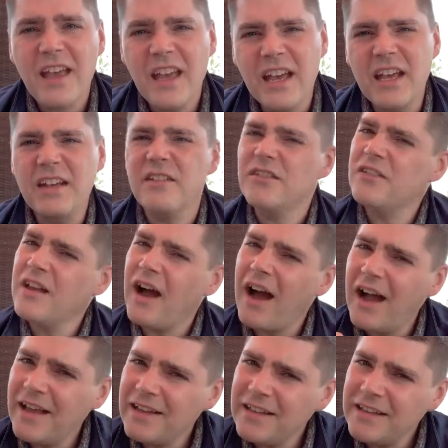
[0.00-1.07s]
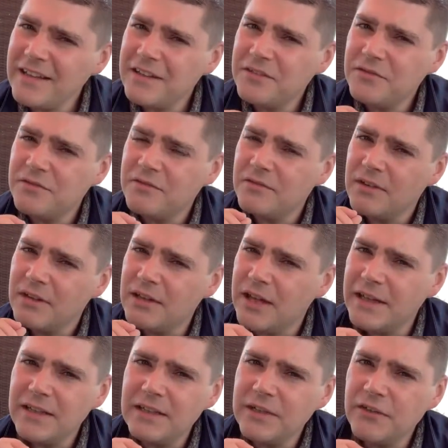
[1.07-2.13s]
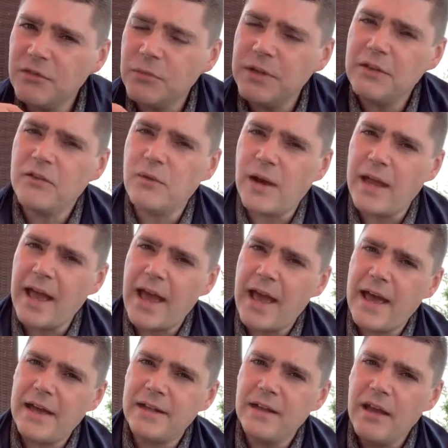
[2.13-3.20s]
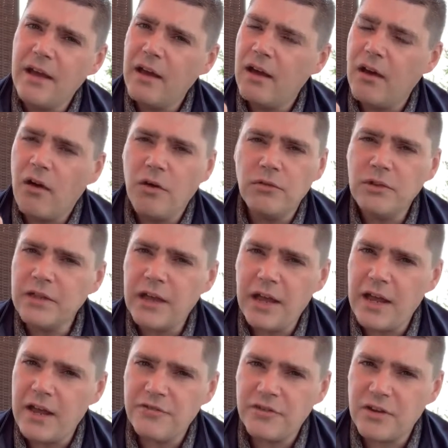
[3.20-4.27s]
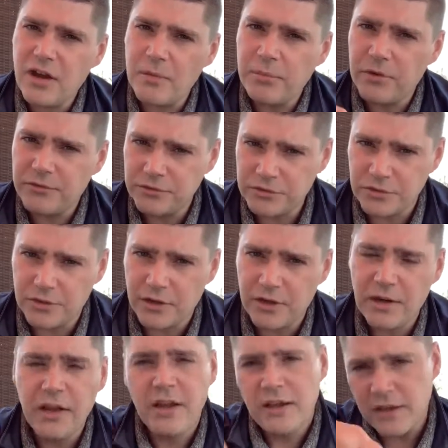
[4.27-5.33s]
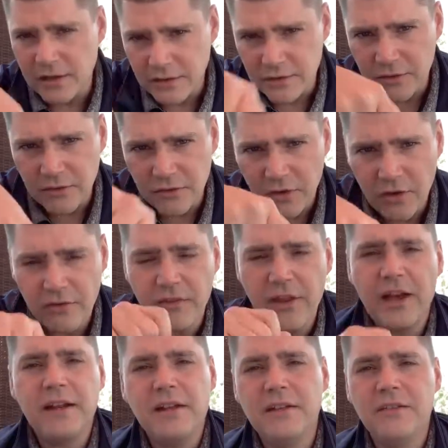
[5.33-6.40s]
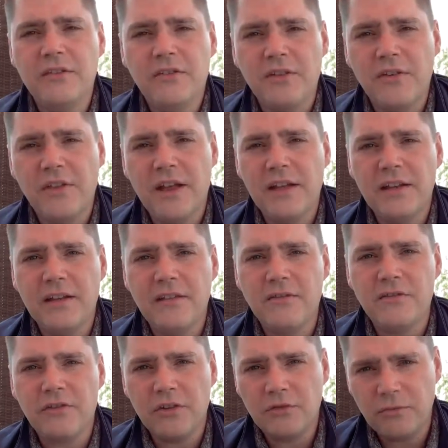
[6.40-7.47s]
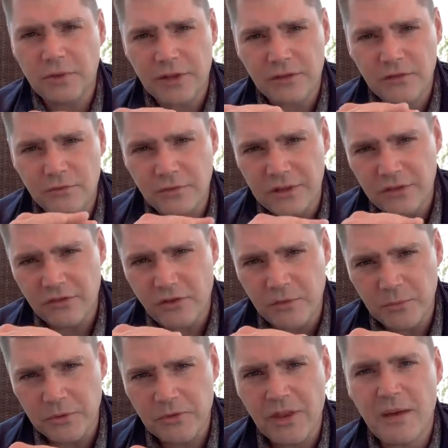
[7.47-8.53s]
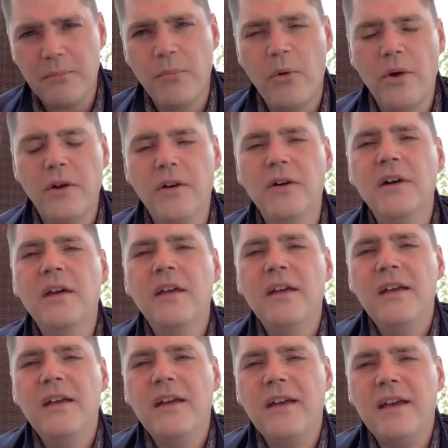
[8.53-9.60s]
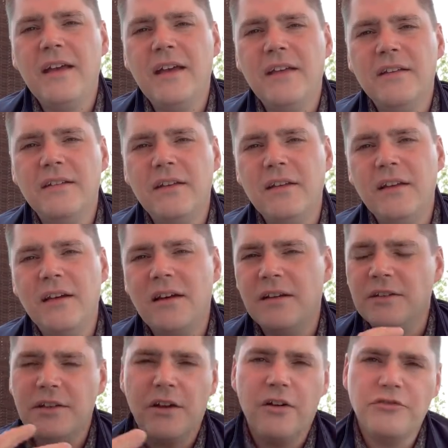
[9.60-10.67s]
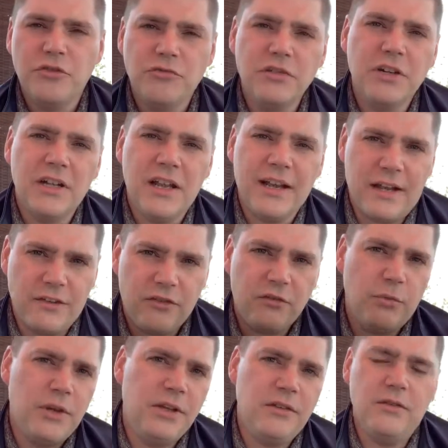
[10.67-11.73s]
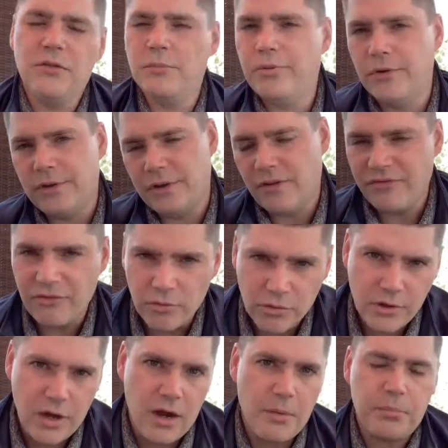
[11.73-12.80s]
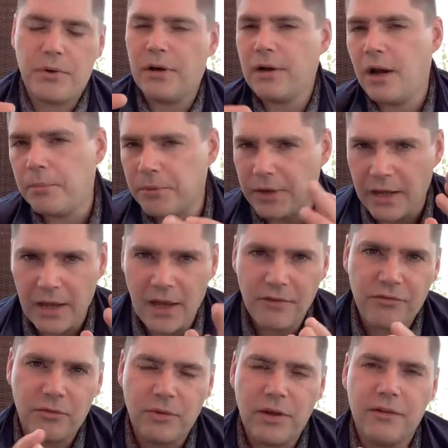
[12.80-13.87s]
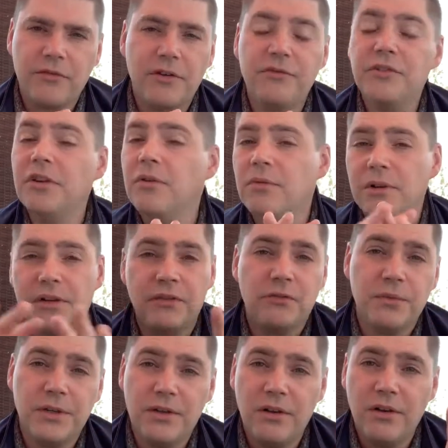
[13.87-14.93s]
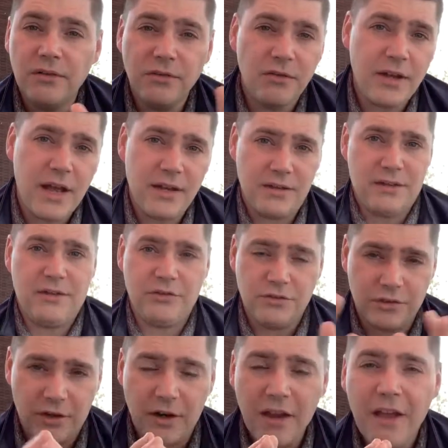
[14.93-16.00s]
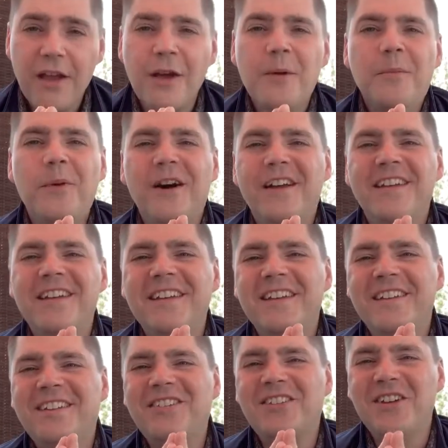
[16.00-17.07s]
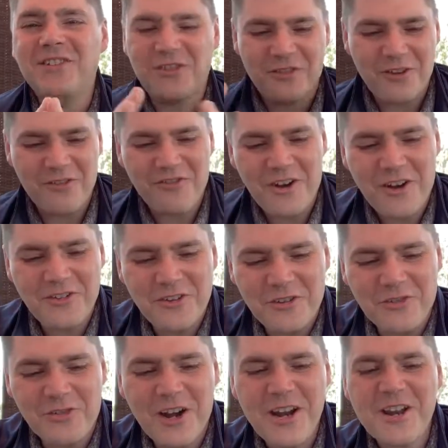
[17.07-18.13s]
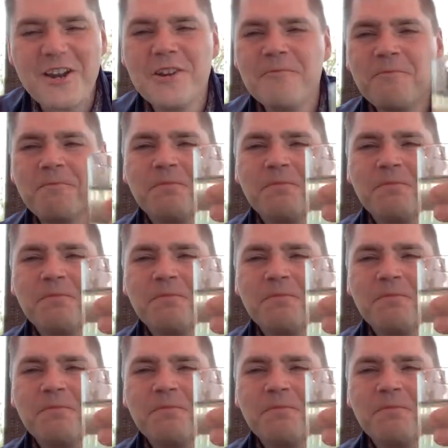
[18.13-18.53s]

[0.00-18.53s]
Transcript: And I like it lightly sweet, so I add only 1/2 cup of sugar and dissolve that in, stir that in just when it's reached almost that boil. And you know, if you really like it sweet, you would put in a full cup or 1.5 cups or whatever. If you don't want it sweet at all, don't add any sugar. But it is such a refreshing drink.